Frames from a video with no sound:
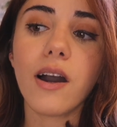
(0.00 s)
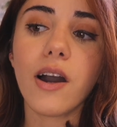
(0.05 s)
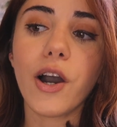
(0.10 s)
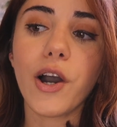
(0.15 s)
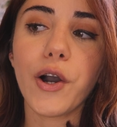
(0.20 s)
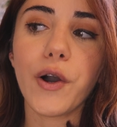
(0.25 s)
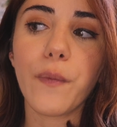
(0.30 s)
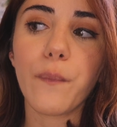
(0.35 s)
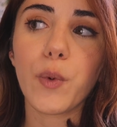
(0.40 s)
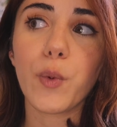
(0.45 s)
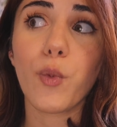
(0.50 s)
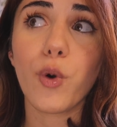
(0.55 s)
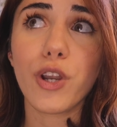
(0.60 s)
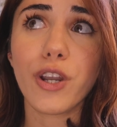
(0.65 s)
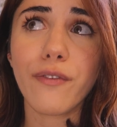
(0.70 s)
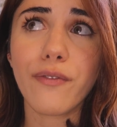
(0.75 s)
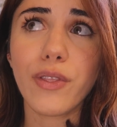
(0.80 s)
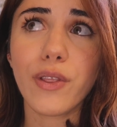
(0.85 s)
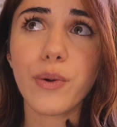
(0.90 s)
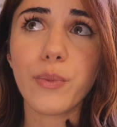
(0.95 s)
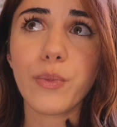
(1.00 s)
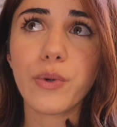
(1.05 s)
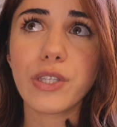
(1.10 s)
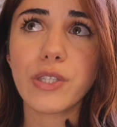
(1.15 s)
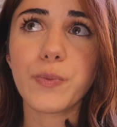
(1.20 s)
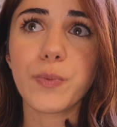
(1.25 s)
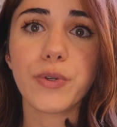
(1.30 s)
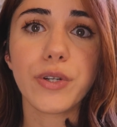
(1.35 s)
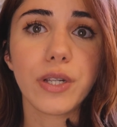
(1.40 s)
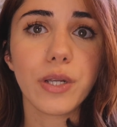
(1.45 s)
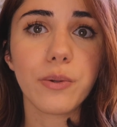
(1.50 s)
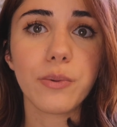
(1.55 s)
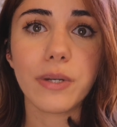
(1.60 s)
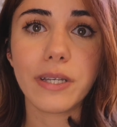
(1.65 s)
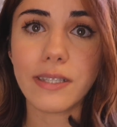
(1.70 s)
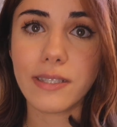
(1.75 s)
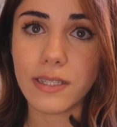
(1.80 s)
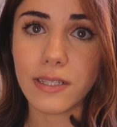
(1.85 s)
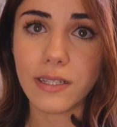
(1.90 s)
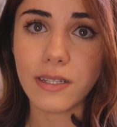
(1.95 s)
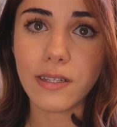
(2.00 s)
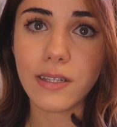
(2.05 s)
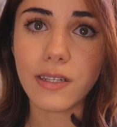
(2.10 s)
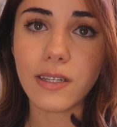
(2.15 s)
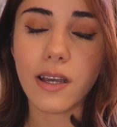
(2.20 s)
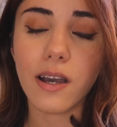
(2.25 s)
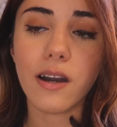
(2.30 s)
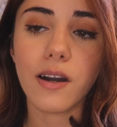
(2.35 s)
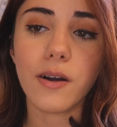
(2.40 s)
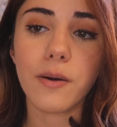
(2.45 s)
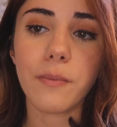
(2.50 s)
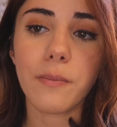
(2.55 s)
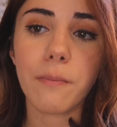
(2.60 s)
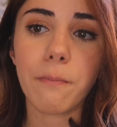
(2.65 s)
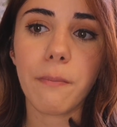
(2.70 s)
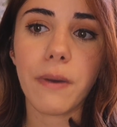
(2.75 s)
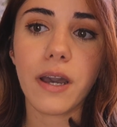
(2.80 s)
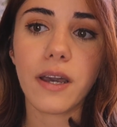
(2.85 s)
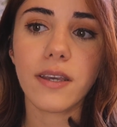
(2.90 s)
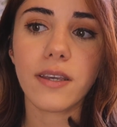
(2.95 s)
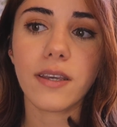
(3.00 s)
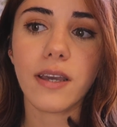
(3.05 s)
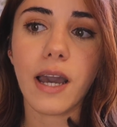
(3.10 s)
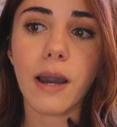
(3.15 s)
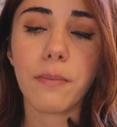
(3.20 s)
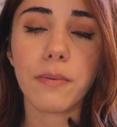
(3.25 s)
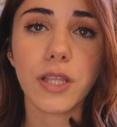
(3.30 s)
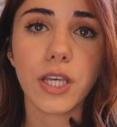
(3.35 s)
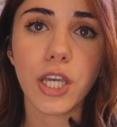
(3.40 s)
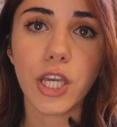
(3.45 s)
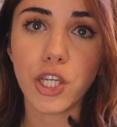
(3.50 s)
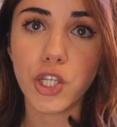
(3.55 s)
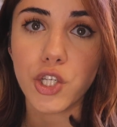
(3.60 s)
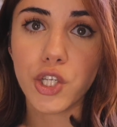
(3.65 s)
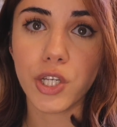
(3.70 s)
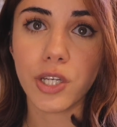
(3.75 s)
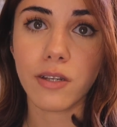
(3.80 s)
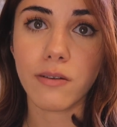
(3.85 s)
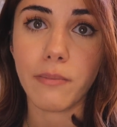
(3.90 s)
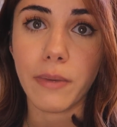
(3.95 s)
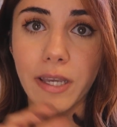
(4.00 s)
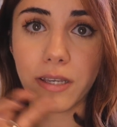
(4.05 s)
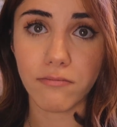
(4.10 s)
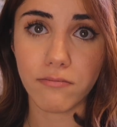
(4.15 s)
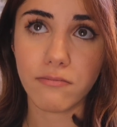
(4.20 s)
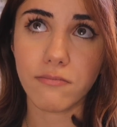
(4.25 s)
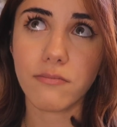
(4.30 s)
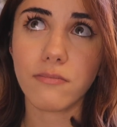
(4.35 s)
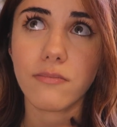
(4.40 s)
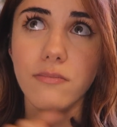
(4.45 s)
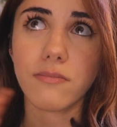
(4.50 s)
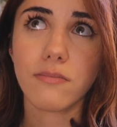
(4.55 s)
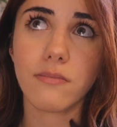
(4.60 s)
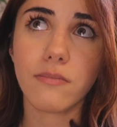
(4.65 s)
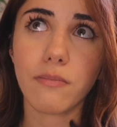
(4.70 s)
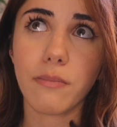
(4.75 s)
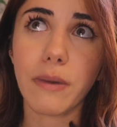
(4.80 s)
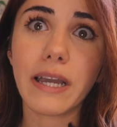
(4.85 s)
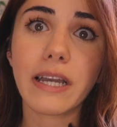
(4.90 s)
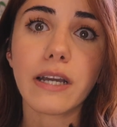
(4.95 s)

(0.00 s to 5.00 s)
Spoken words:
One of them was pretty recent. My application, my